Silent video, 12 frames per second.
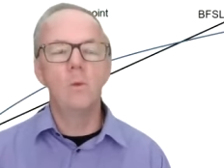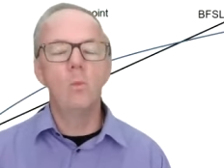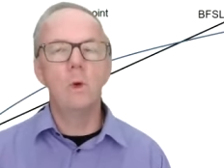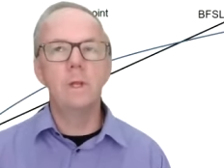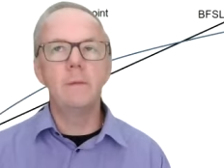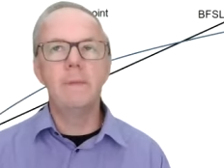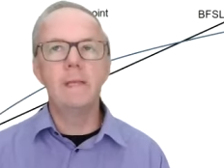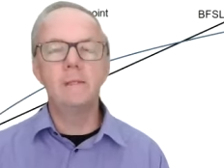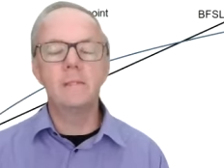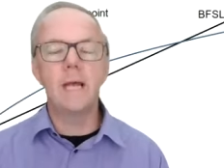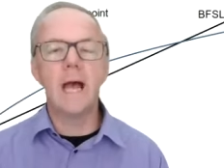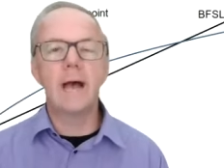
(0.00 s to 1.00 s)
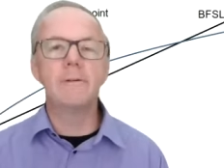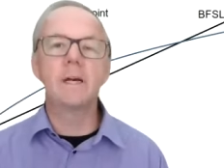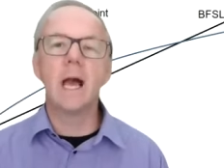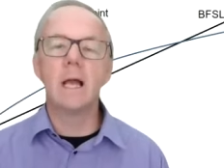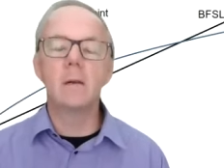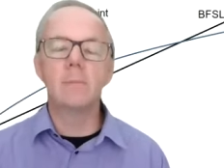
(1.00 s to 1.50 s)
what it means to have a
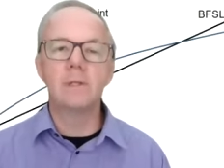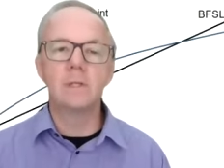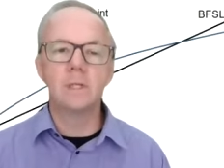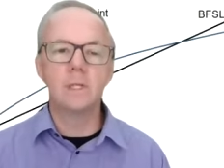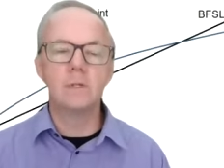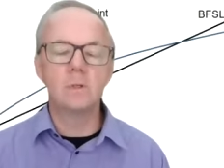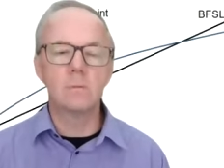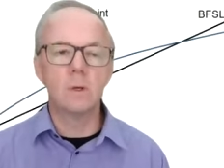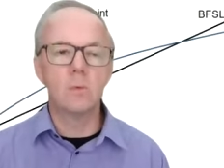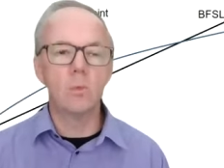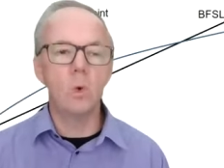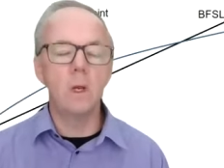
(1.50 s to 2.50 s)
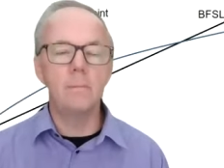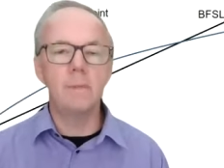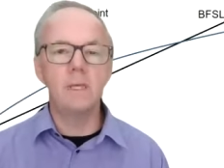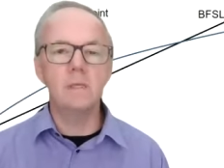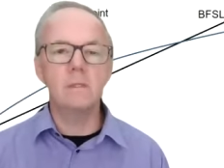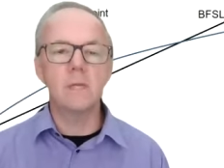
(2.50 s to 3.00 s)
calibrated instrument, what it
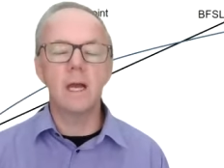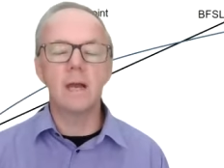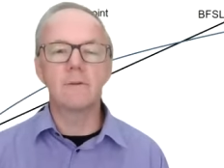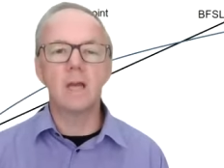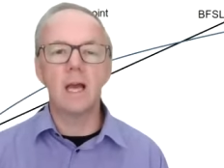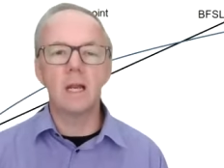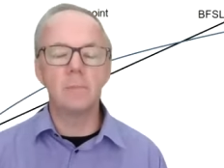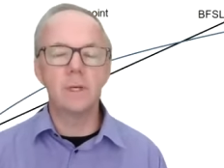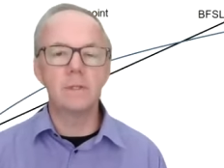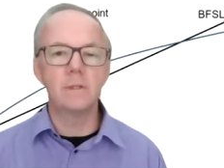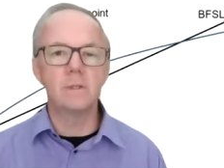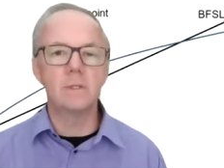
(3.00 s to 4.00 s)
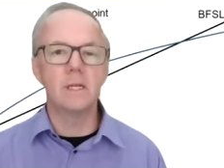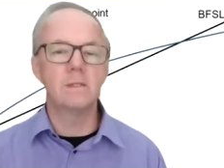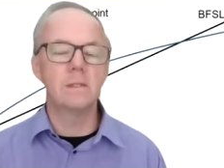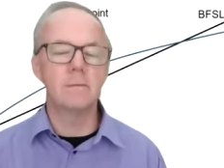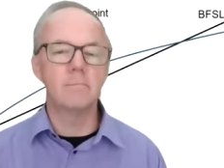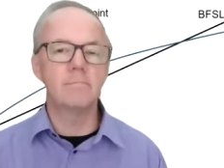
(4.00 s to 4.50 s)
means to have a calibrated
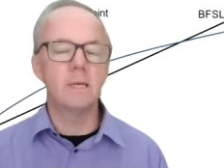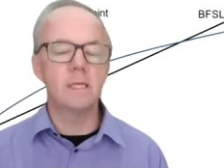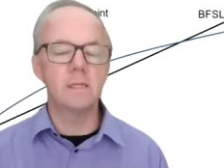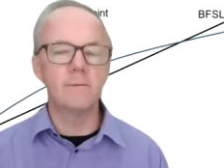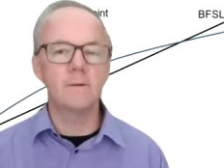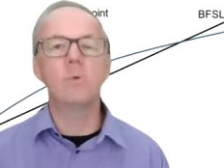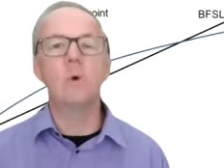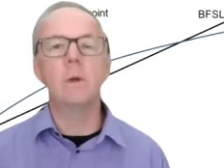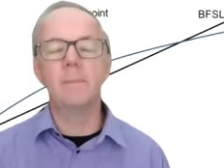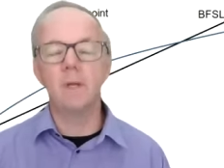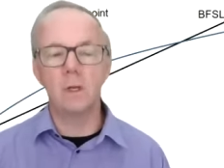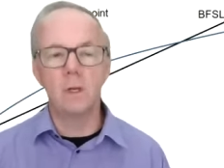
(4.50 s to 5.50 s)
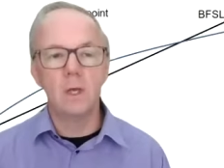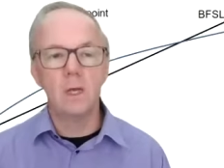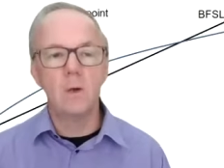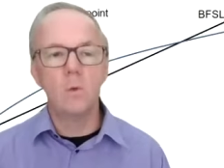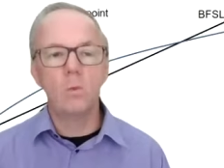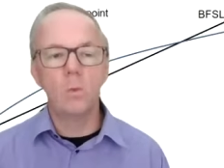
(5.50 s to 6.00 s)
tested piece of equipment,
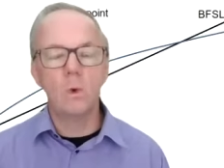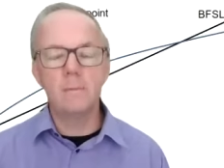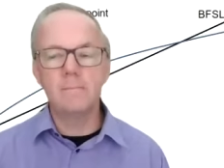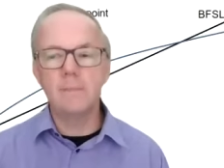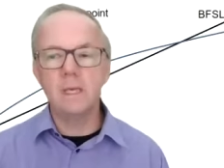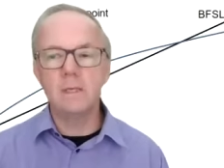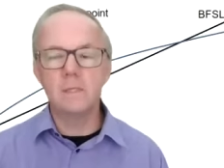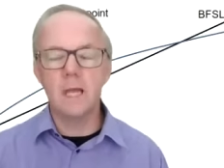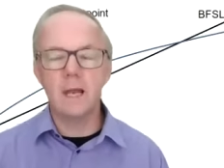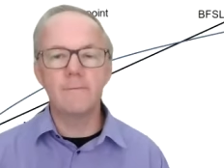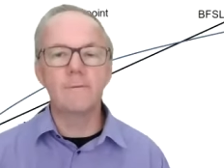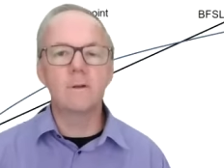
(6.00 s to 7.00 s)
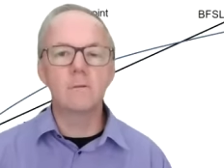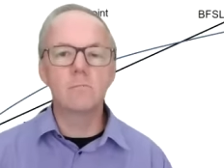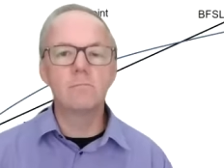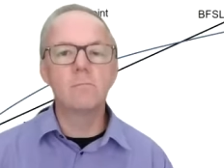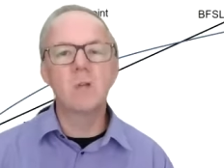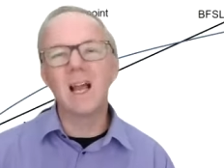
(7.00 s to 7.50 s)
what it means to have
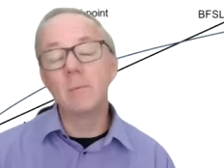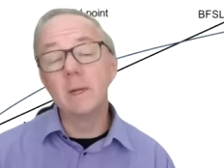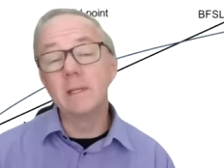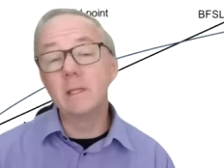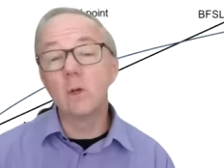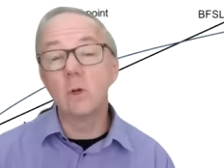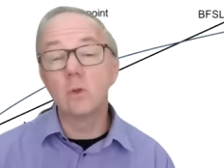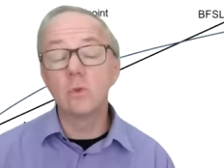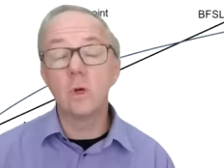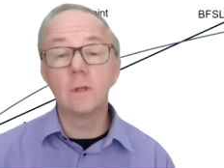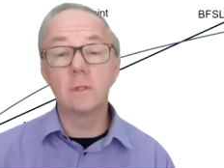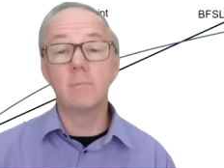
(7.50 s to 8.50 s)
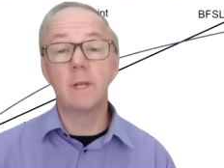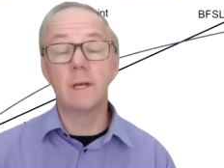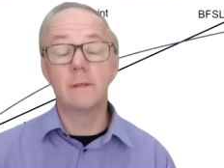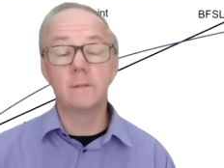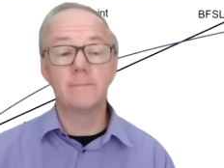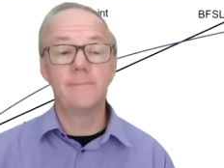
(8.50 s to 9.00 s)
calibrated controls in
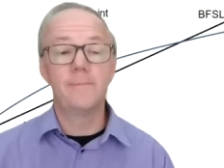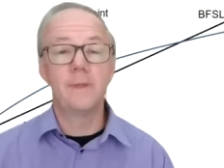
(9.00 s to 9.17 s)
place.